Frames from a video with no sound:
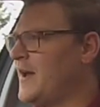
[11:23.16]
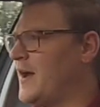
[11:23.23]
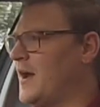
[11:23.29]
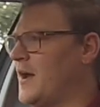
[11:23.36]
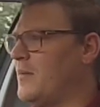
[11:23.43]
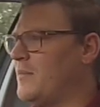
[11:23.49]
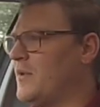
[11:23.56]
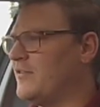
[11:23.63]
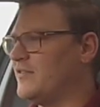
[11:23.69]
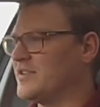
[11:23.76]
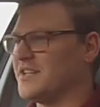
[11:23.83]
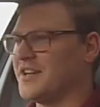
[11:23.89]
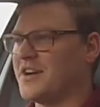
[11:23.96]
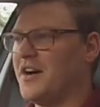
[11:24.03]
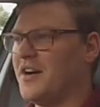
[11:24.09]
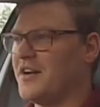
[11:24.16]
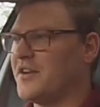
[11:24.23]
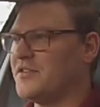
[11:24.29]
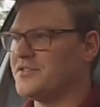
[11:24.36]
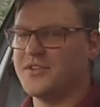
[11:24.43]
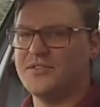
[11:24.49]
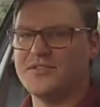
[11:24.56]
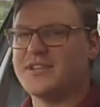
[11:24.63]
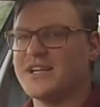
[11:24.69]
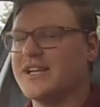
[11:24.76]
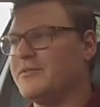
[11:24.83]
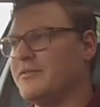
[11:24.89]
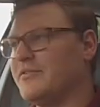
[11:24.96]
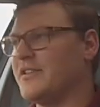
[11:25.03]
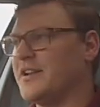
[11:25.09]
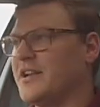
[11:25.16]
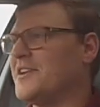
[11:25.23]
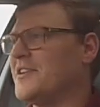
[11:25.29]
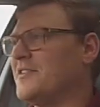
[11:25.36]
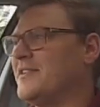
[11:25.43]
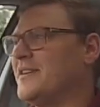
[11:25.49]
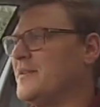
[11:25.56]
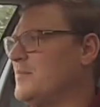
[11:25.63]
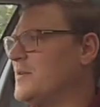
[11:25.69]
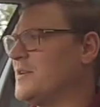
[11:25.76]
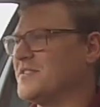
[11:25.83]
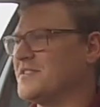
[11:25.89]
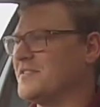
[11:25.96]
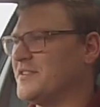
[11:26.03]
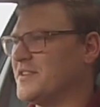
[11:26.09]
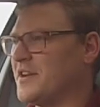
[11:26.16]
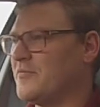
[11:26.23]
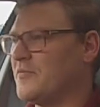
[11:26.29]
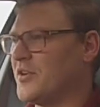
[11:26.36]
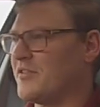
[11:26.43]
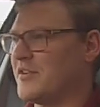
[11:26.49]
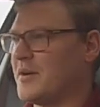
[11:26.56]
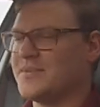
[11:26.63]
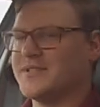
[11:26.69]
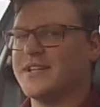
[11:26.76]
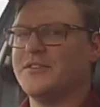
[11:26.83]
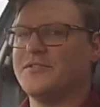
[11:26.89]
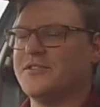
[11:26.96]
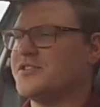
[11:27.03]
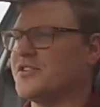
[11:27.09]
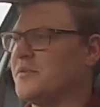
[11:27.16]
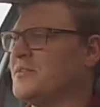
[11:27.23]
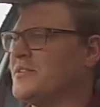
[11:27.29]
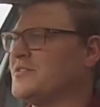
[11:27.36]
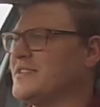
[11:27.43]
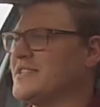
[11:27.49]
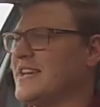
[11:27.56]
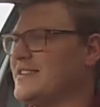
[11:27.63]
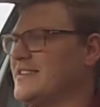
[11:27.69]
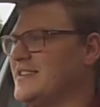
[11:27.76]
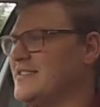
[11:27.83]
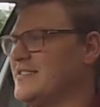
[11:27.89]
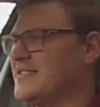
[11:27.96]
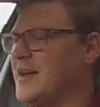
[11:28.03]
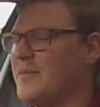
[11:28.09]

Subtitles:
Obviously I can't go too silly with the lowering, because I don't want to upset all the geometry settings.